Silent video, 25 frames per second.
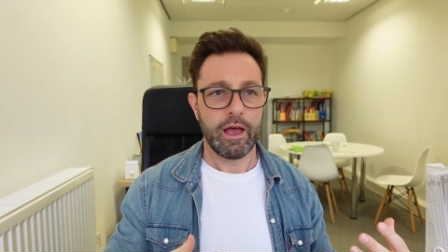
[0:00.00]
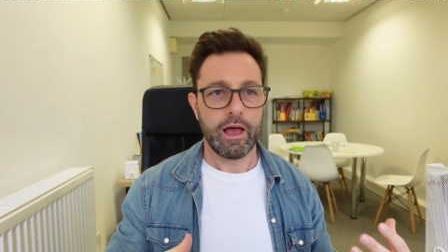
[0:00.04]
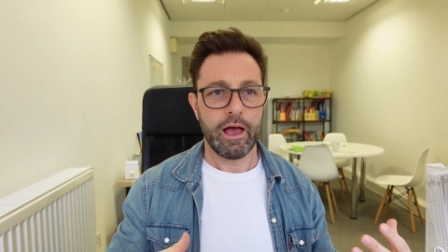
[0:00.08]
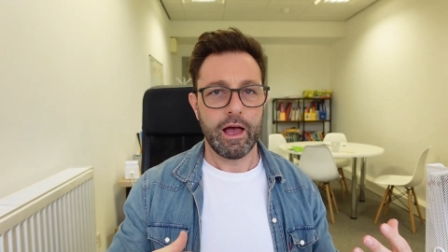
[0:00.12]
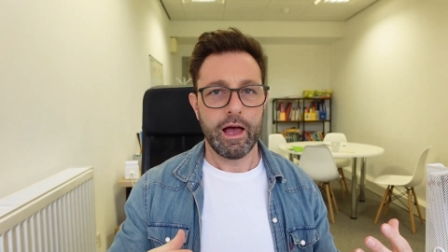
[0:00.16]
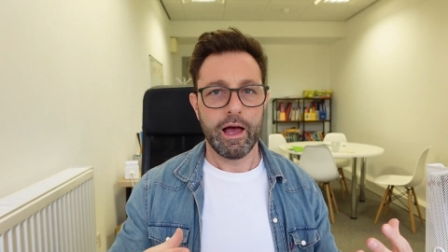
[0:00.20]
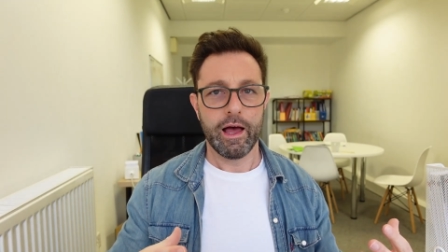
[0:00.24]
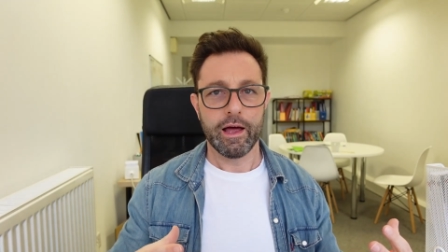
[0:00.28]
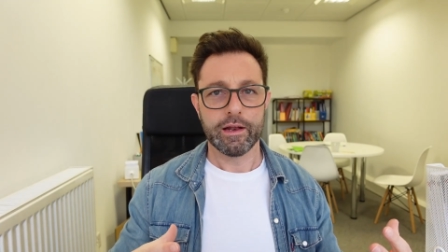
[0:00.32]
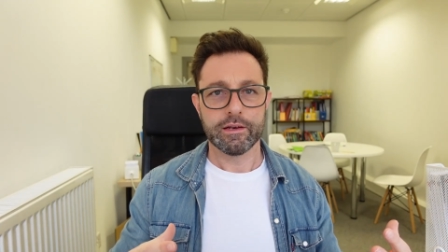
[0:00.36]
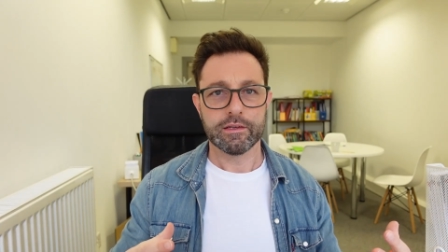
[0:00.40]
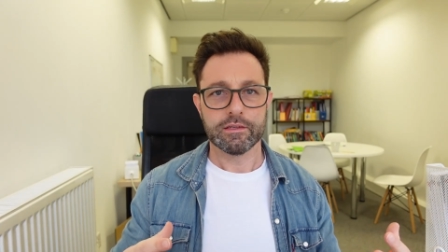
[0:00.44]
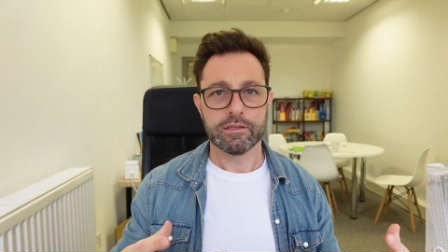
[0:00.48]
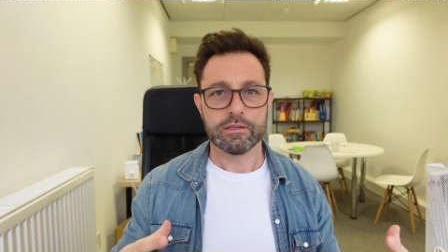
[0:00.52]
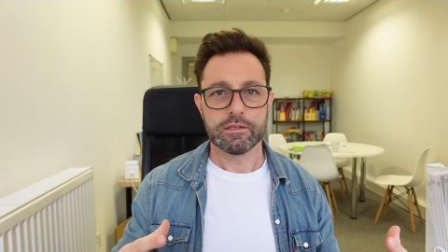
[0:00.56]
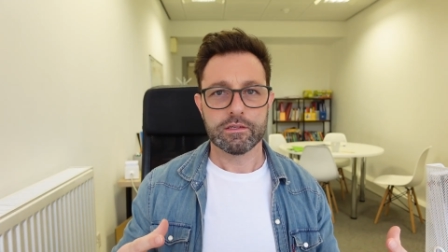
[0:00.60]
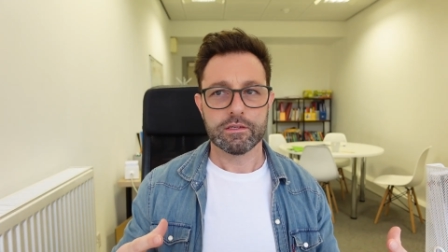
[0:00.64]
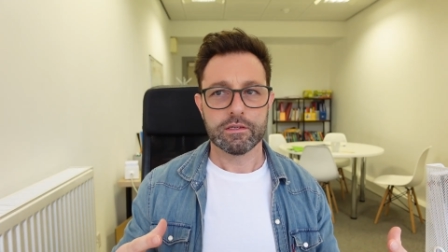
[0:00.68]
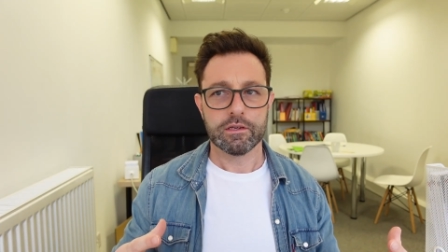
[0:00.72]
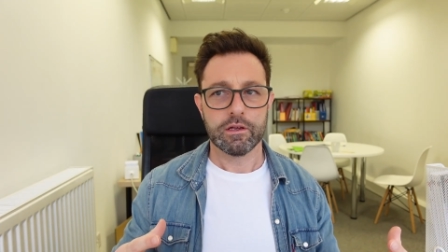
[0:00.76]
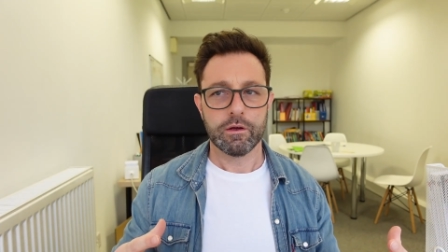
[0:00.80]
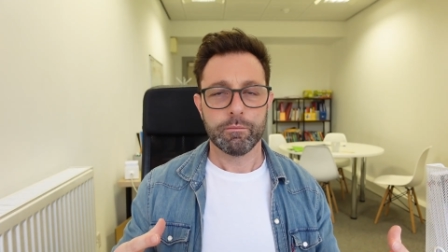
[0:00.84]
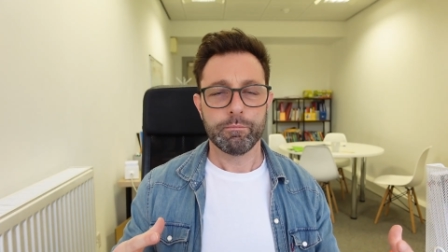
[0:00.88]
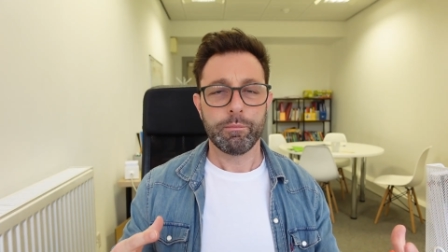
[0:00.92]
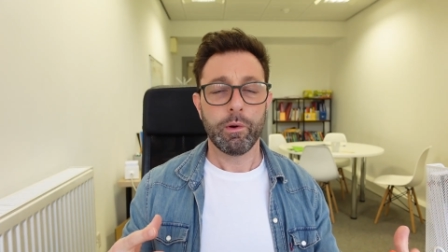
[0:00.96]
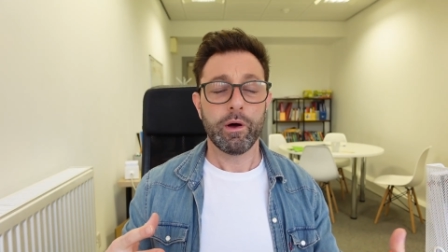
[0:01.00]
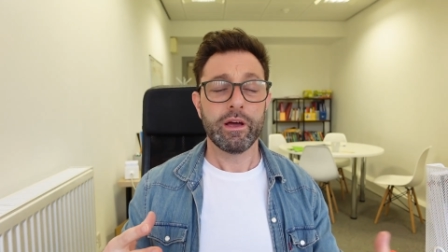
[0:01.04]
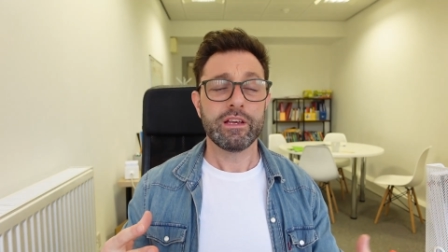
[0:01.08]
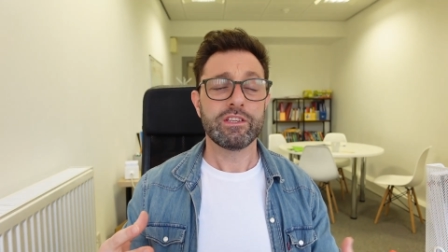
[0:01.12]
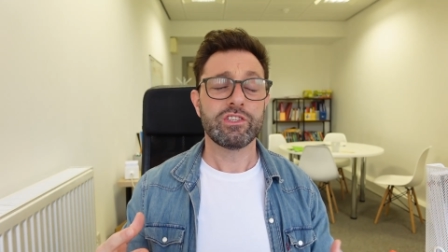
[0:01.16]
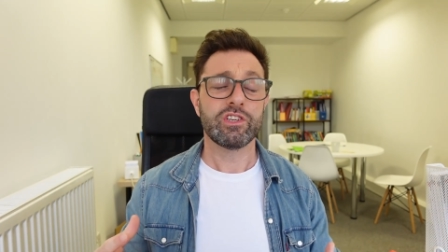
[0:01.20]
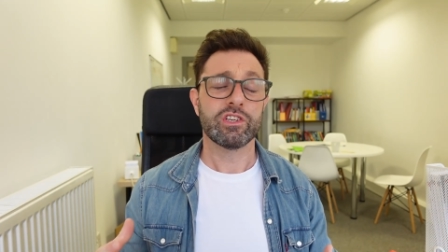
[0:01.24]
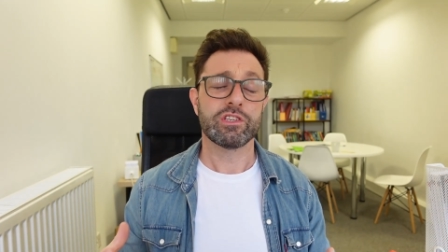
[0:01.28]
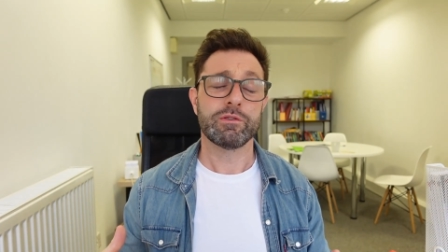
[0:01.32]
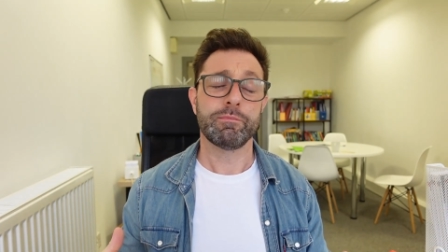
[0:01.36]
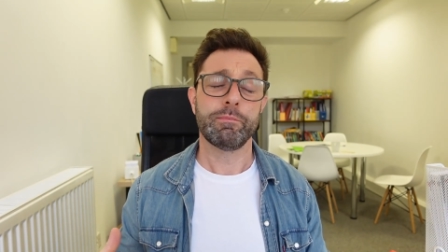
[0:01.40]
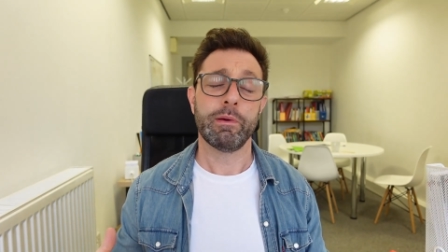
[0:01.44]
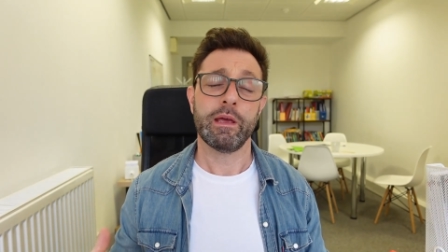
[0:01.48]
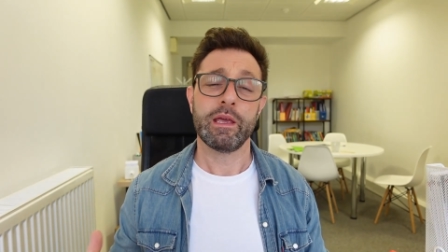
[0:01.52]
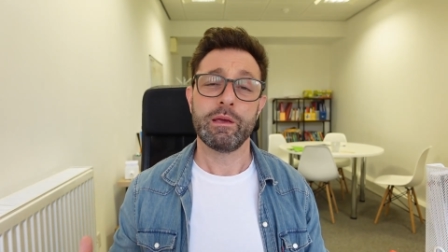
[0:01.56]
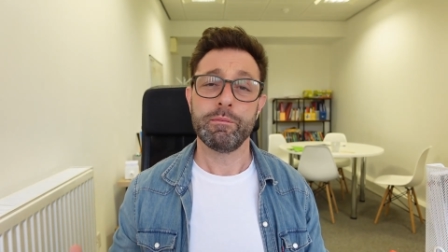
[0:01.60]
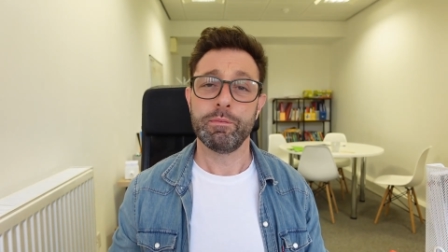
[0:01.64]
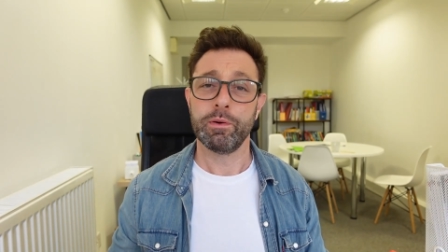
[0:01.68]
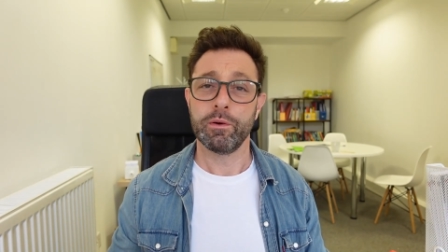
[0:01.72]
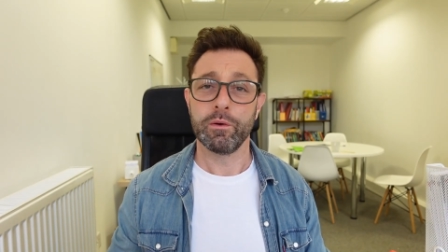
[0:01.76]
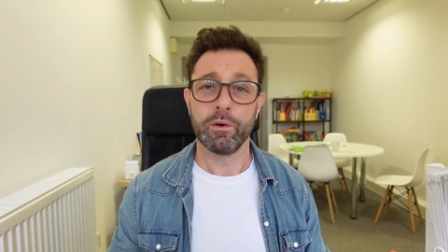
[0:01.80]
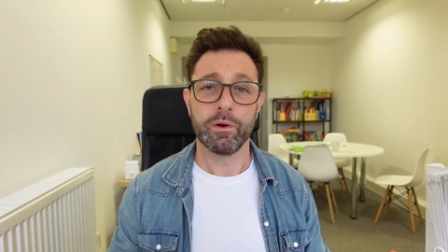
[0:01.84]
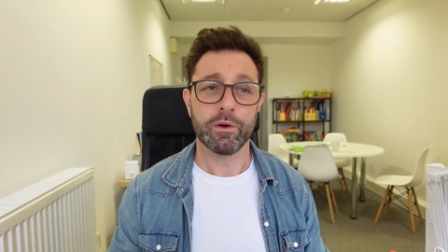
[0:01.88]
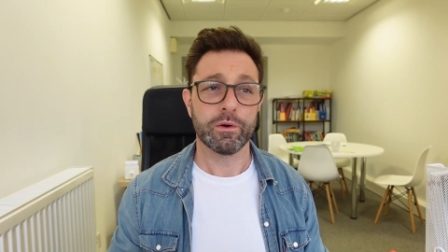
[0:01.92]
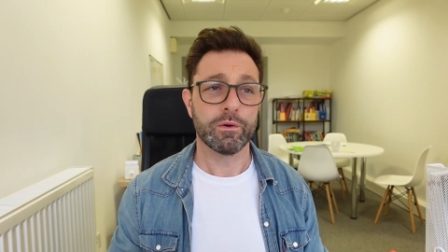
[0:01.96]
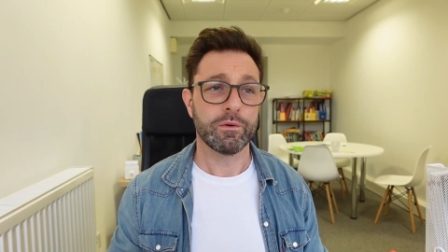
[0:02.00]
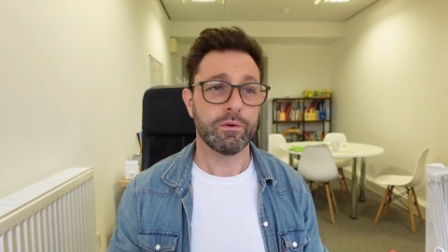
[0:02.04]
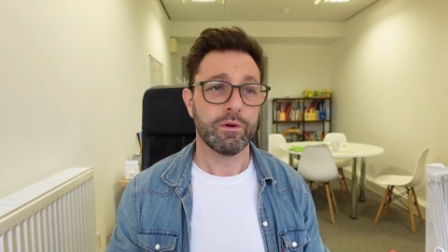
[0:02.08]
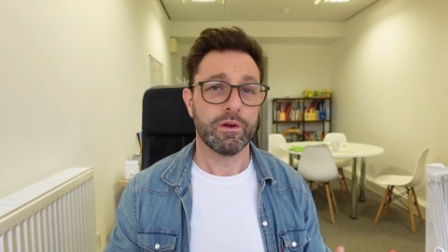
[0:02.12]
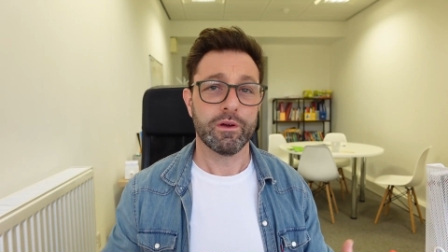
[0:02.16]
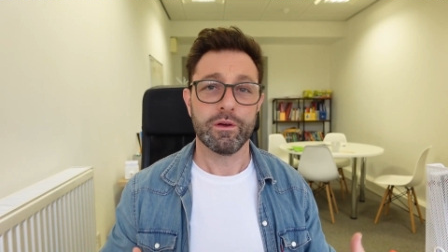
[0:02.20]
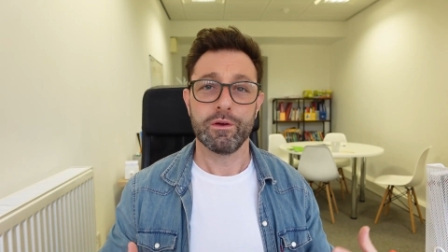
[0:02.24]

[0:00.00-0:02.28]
and by just people who,